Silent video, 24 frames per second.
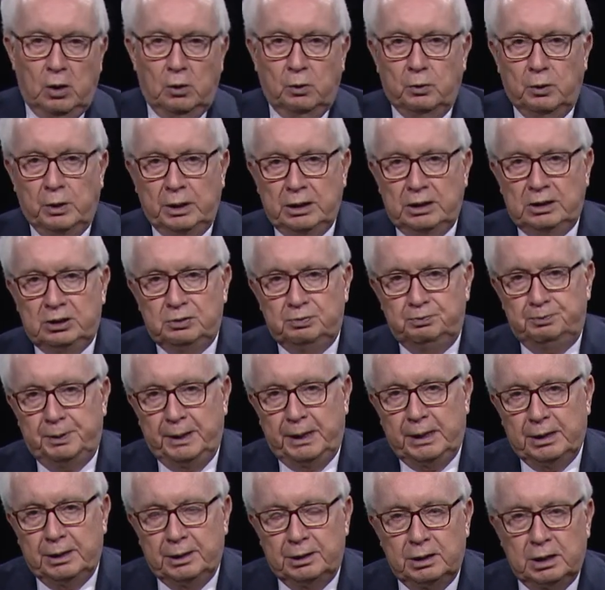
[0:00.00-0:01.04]
we
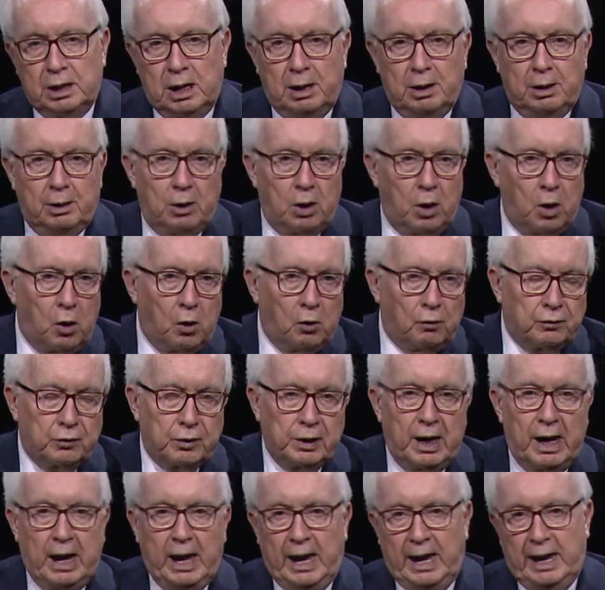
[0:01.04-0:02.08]
spend
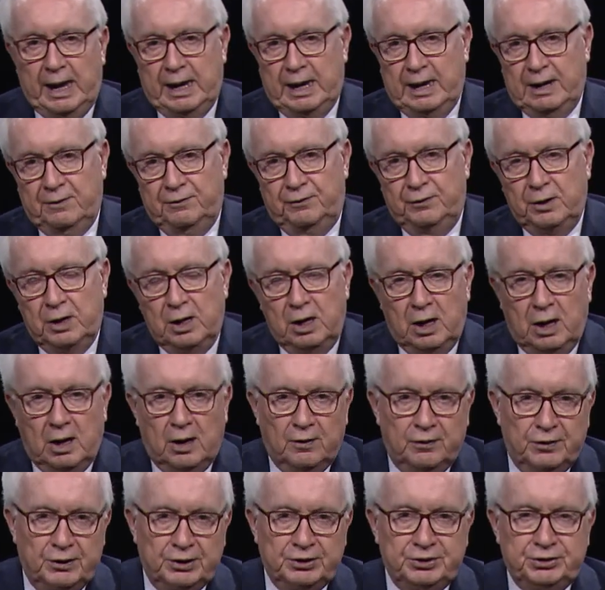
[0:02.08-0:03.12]
over half
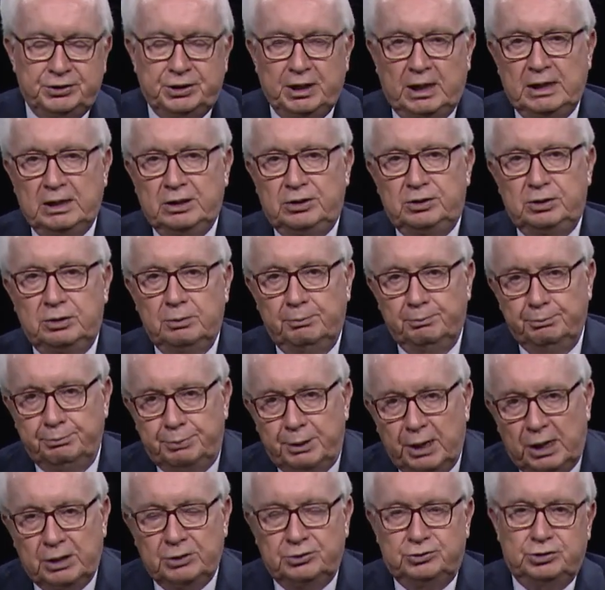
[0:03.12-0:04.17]
of the state's
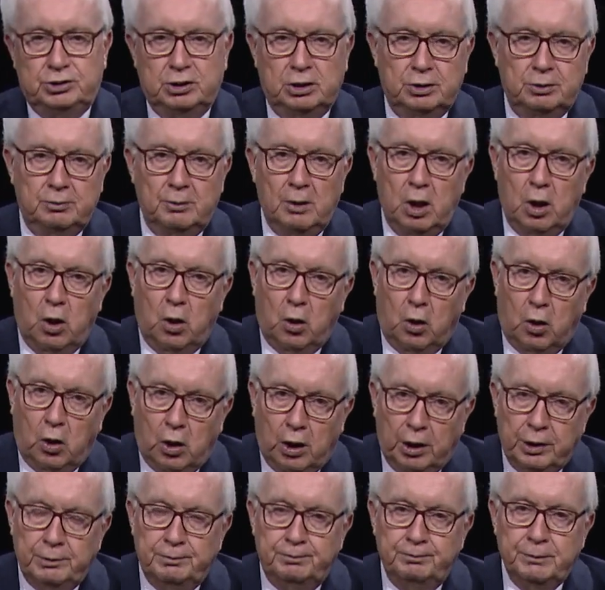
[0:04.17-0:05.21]
budget
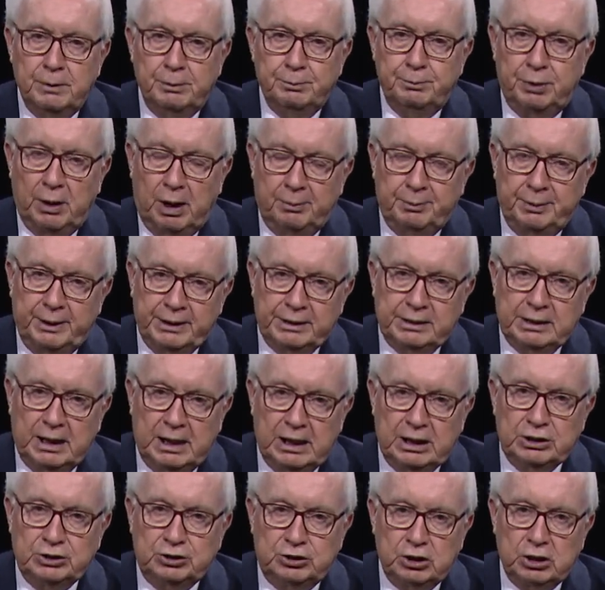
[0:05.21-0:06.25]
on public
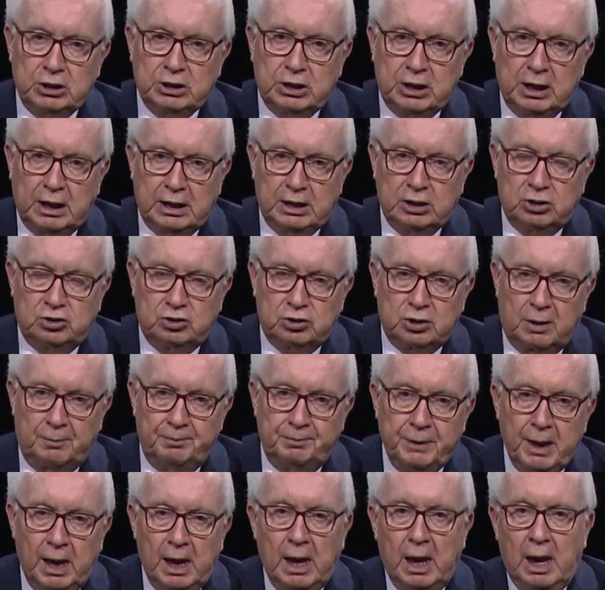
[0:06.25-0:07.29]

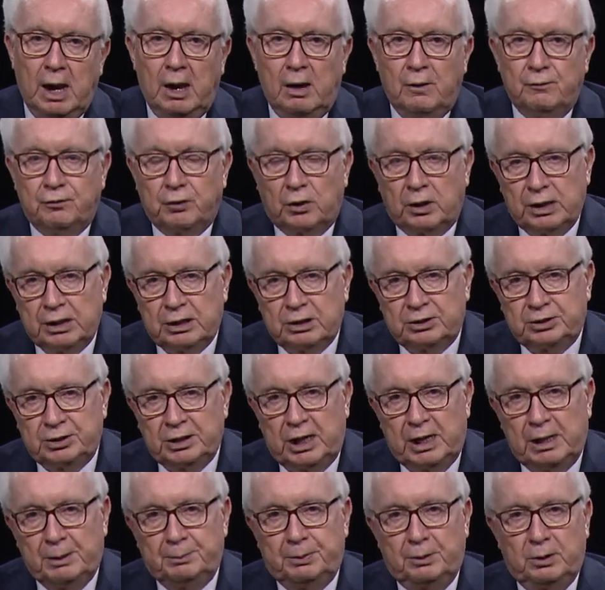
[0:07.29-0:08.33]
education. For
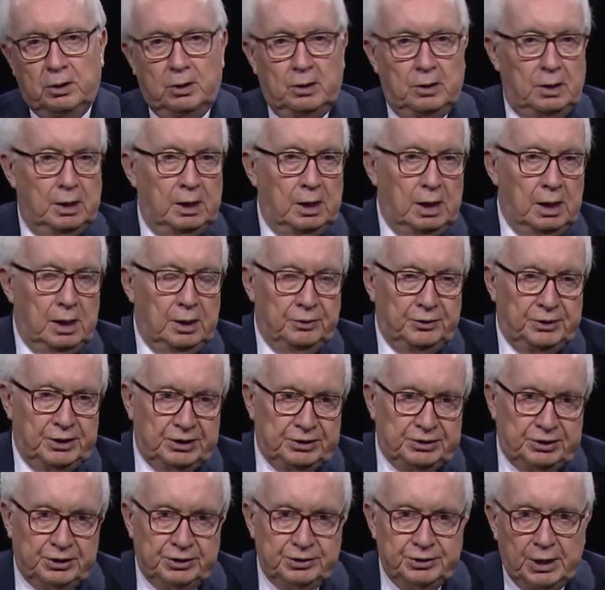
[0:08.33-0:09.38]
example,
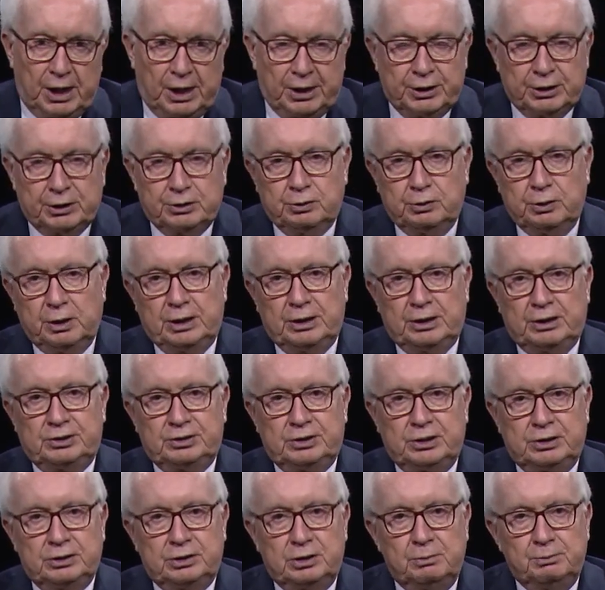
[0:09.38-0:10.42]
this is not a
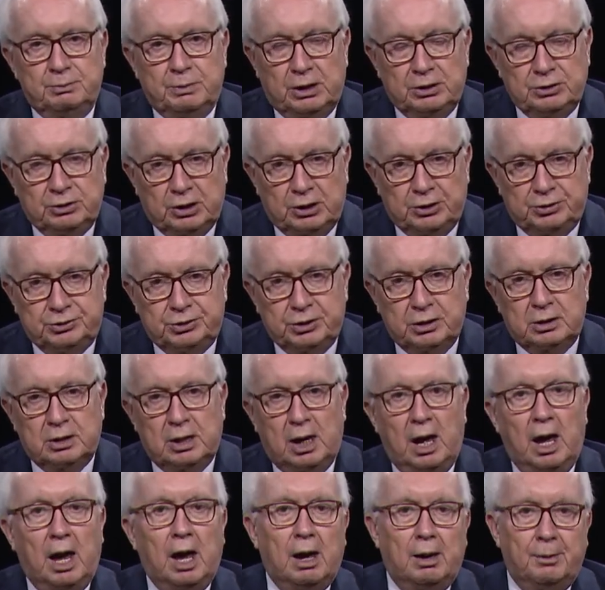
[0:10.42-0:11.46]
criticism, but just a
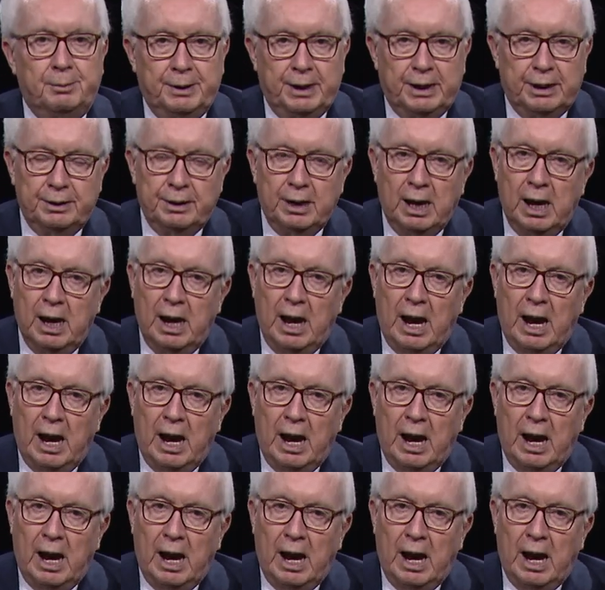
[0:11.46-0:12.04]
comment.